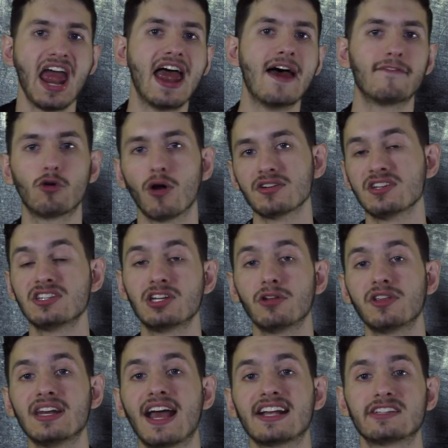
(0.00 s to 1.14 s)
And of course, until
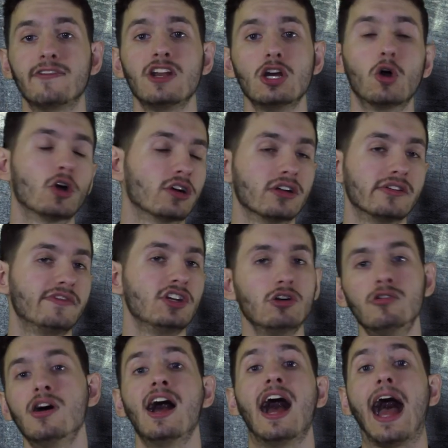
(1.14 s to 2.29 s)
the next video or
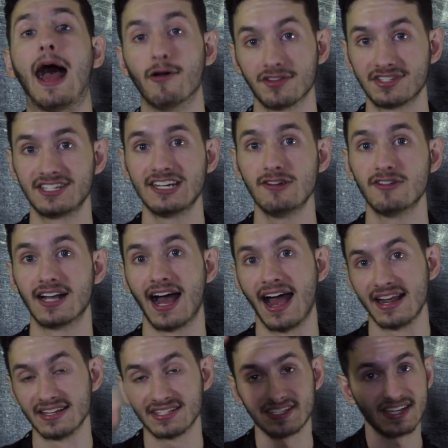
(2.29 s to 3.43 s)
review, I will see you
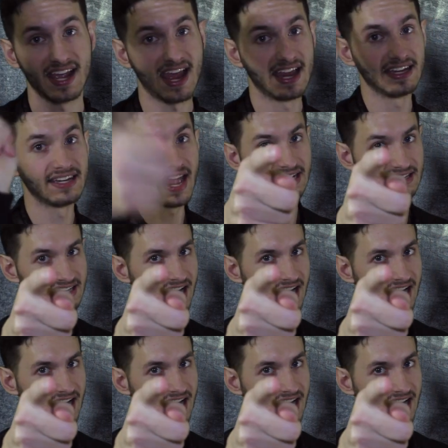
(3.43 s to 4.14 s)
guys next